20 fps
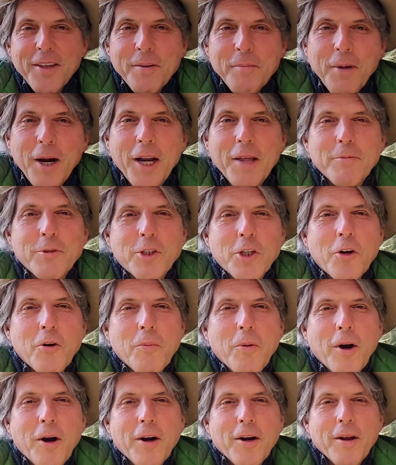My name is Joe
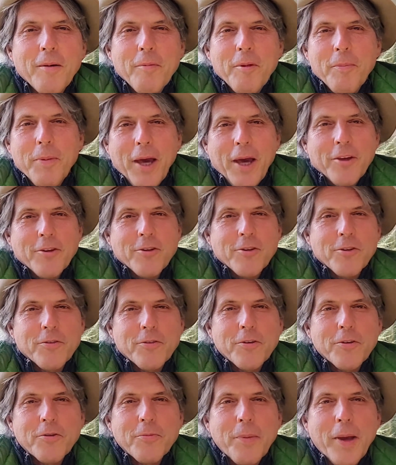Martin. I'm the pastor at
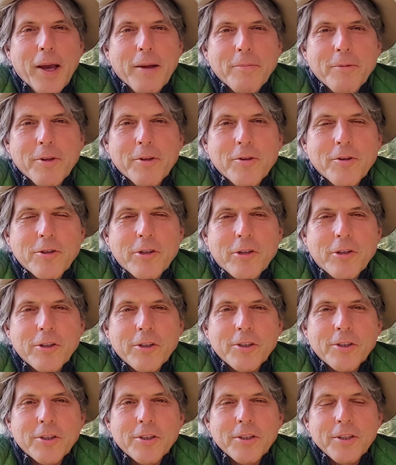First Baptist
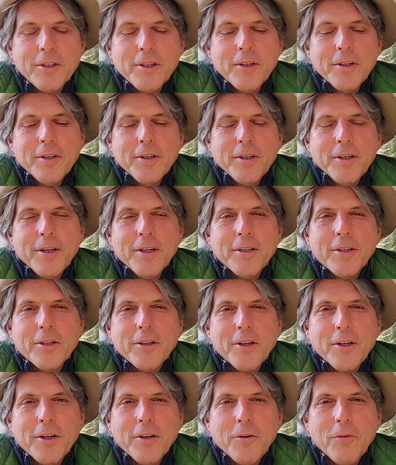Church in
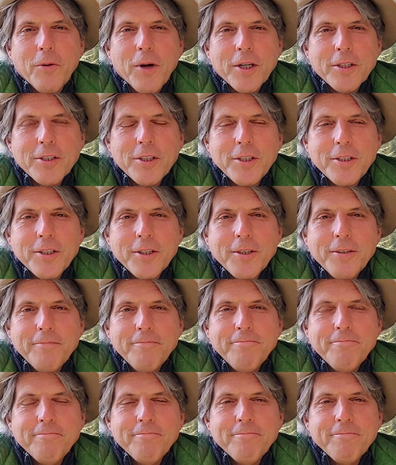Toledo,
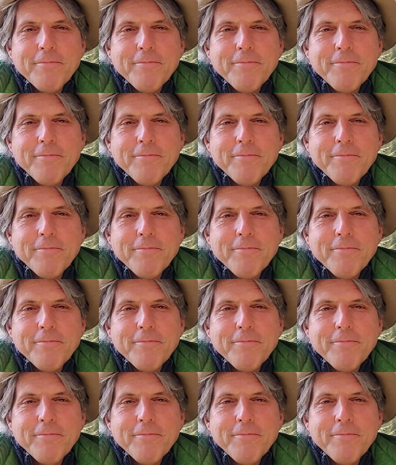Washington.